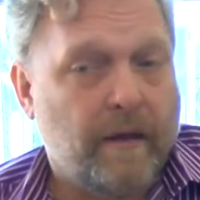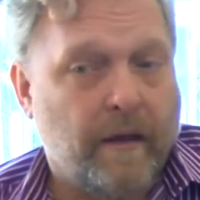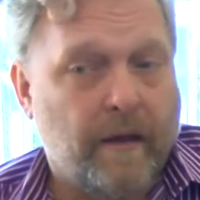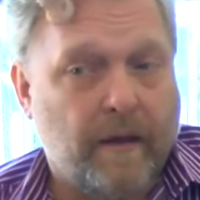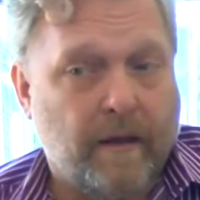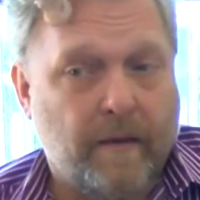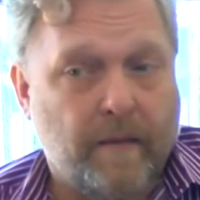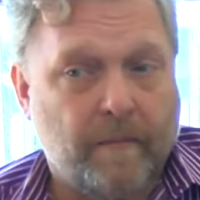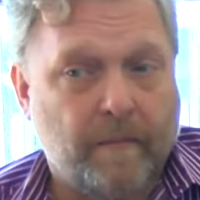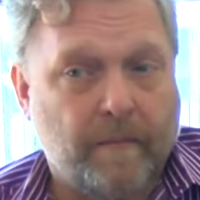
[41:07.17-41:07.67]

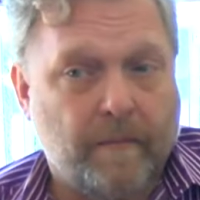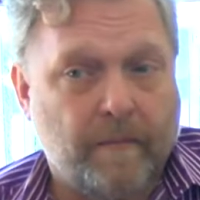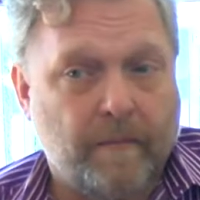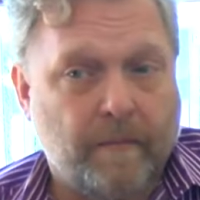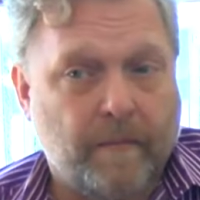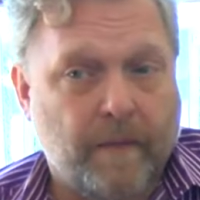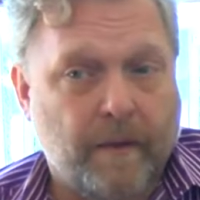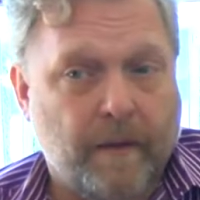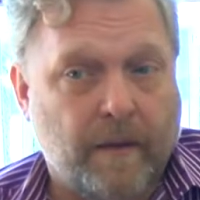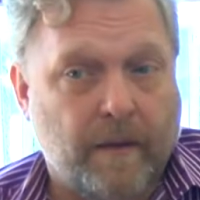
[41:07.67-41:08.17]
Um,
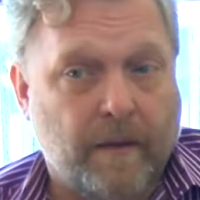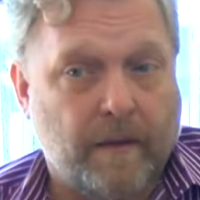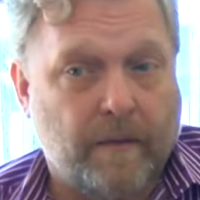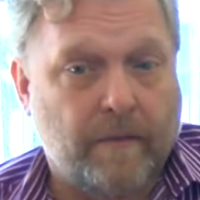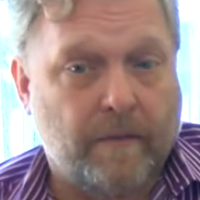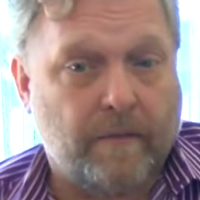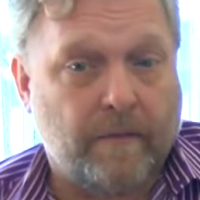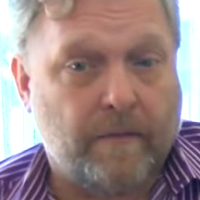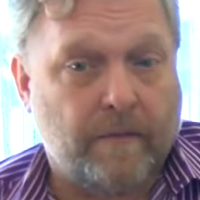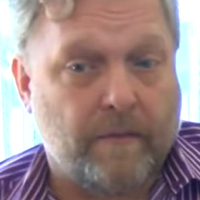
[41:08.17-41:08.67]

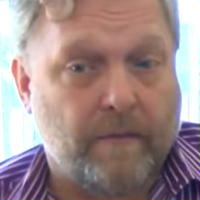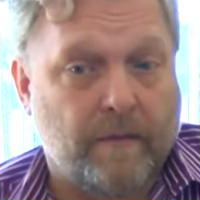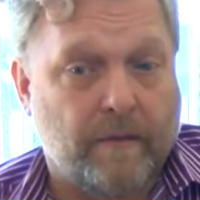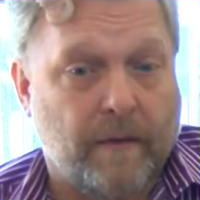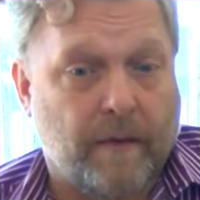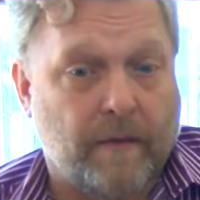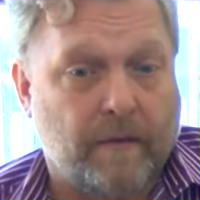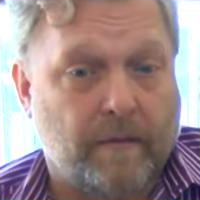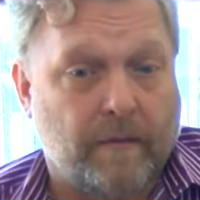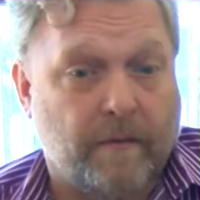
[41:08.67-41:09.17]
and,
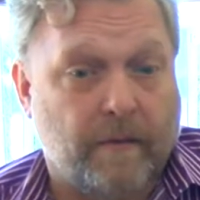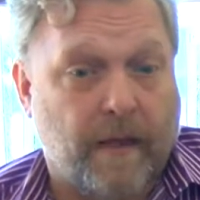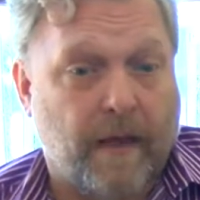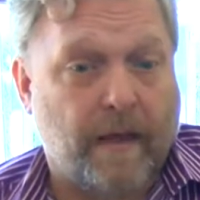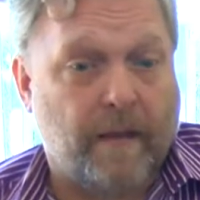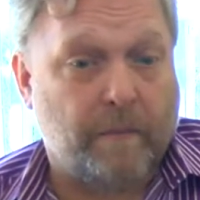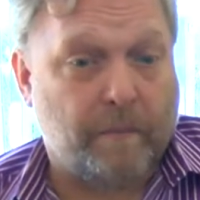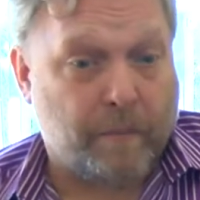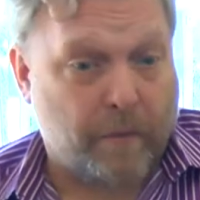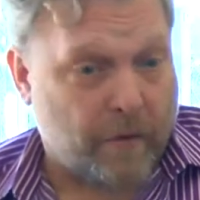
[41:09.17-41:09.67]
and
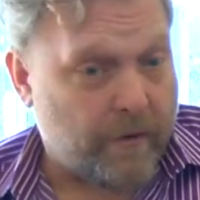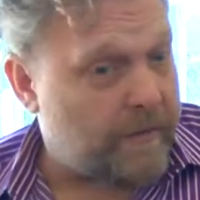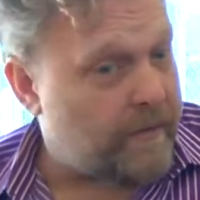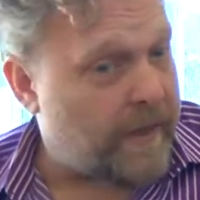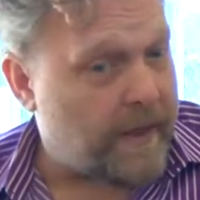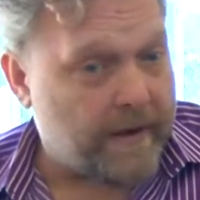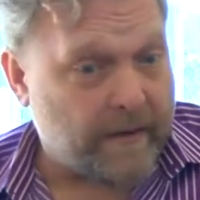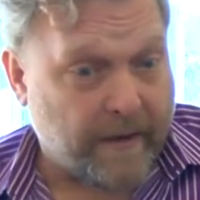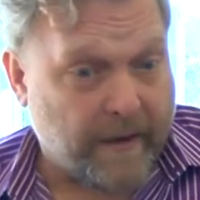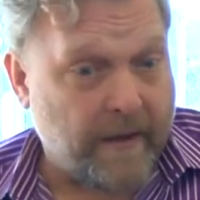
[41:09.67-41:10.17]
that part of
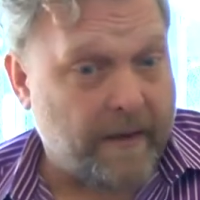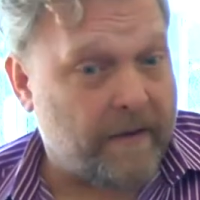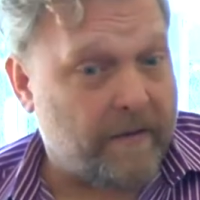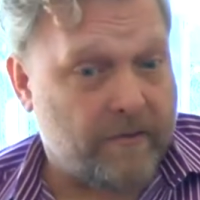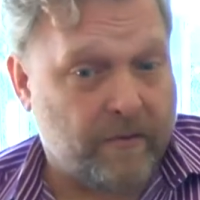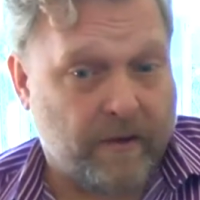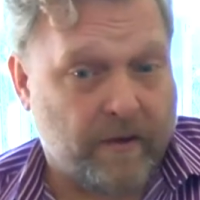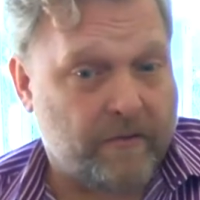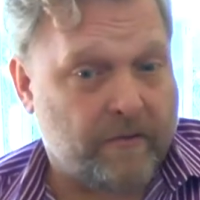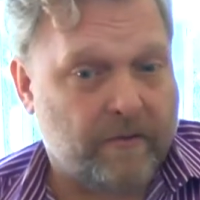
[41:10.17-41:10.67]
that, again,
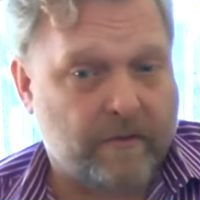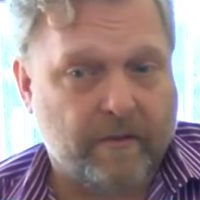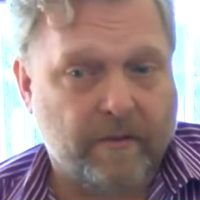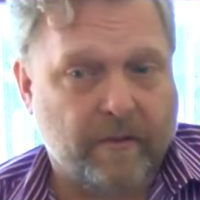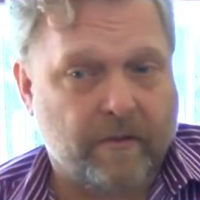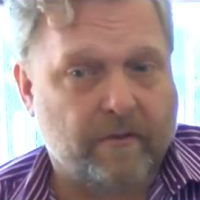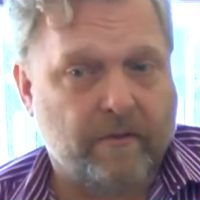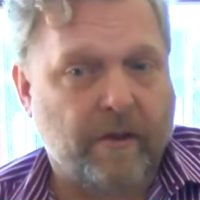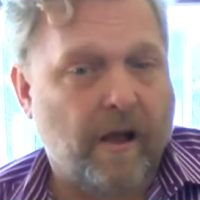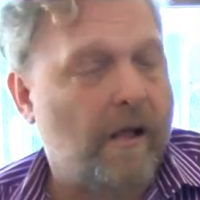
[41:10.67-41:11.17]
is like
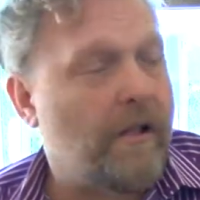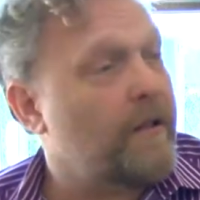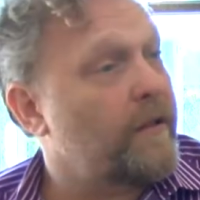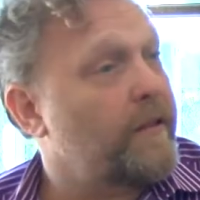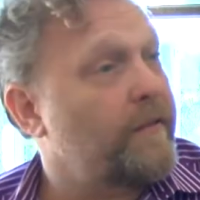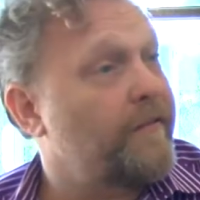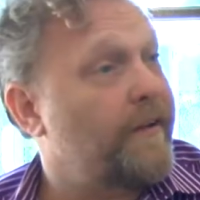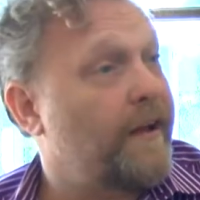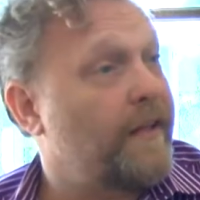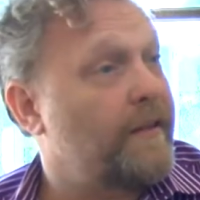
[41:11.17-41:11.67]
the
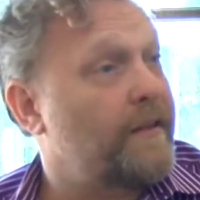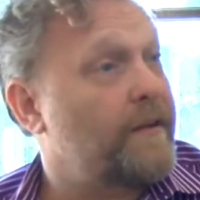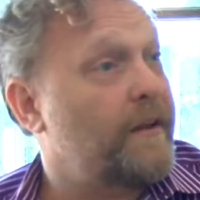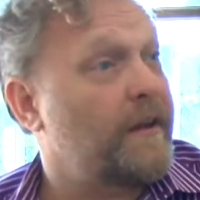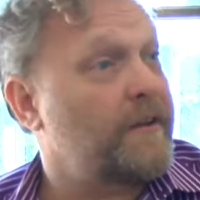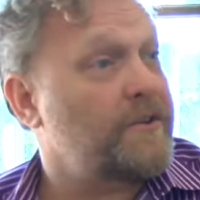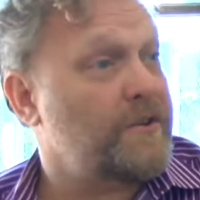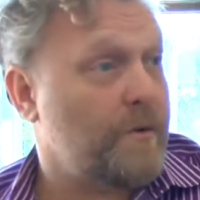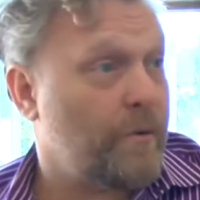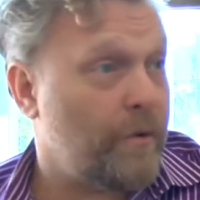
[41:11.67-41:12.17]
scholarly
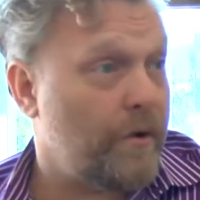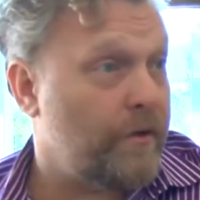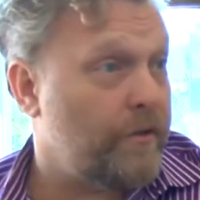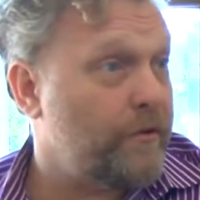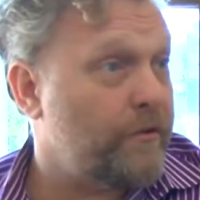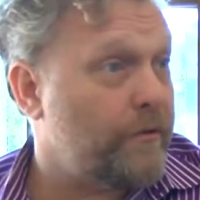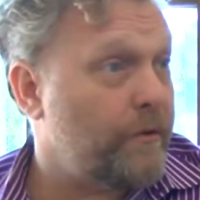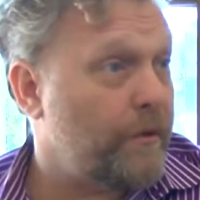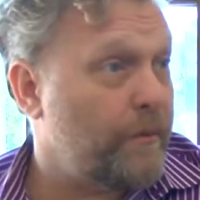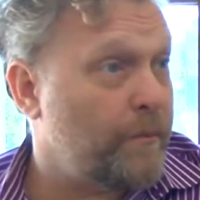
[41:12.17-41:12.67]
validation, where
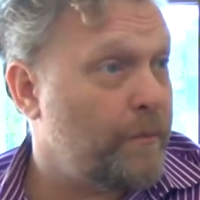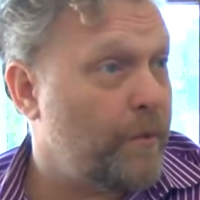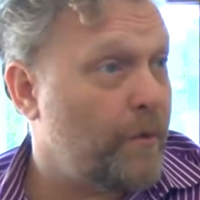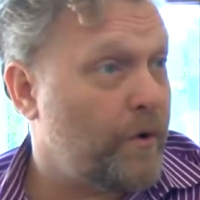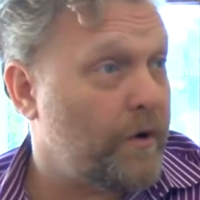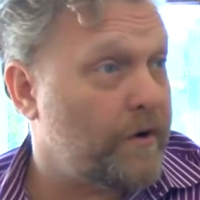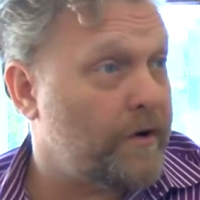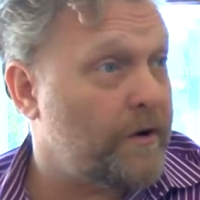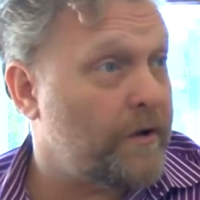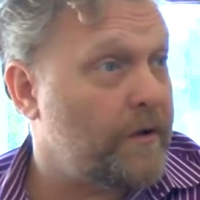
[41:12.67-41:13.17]
the
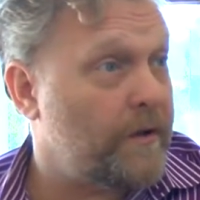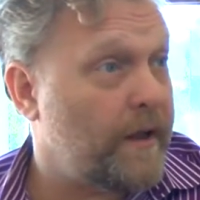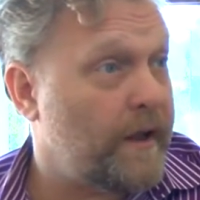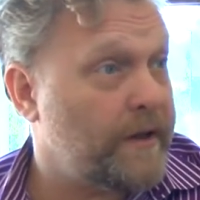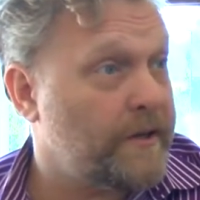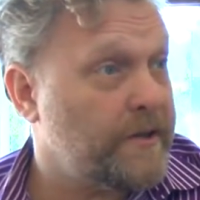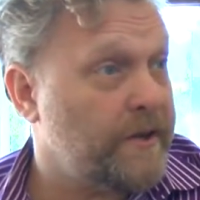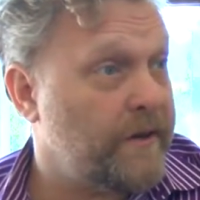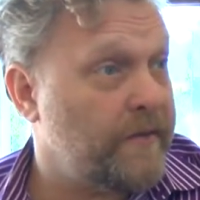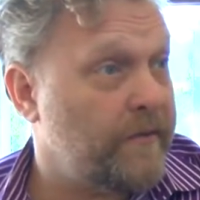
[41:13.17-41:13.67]
important
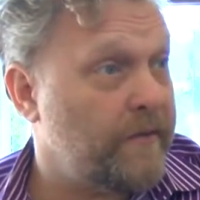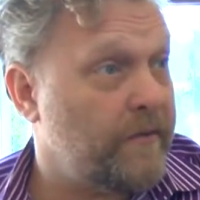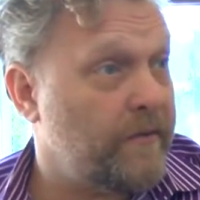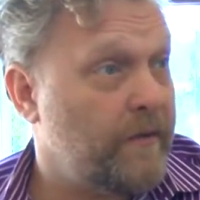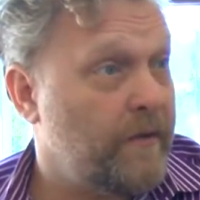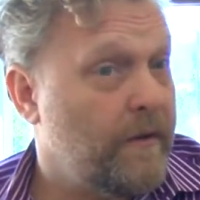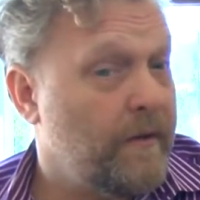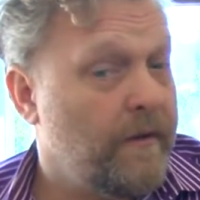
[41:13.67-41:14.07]
collections,